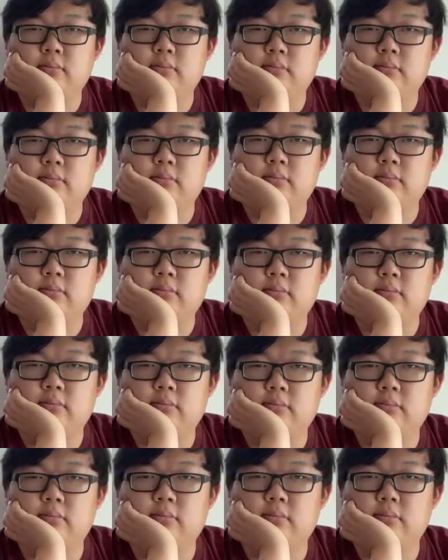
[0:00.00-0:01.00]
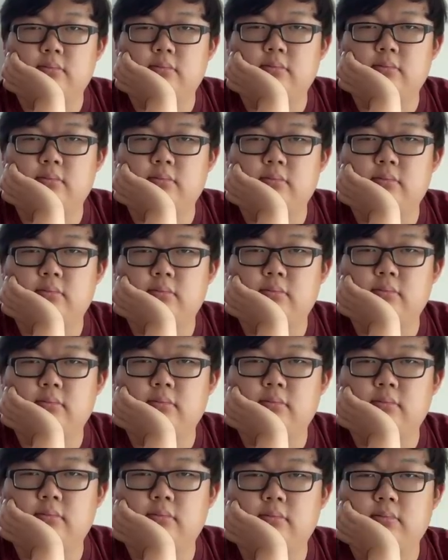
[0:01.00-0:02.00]

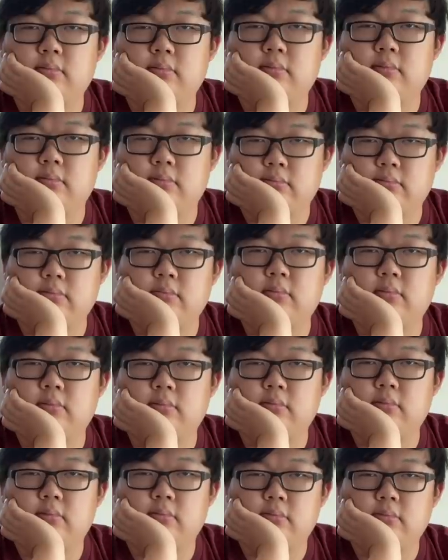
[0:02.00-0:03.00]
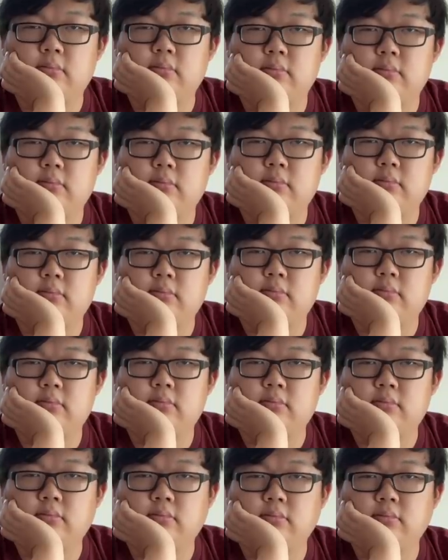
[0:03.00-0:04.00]

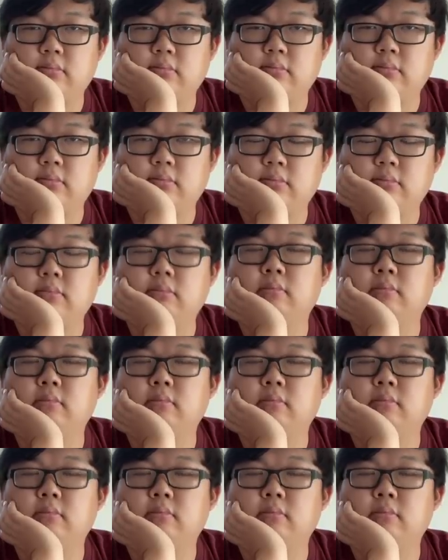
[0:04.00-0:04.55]
(not speaking)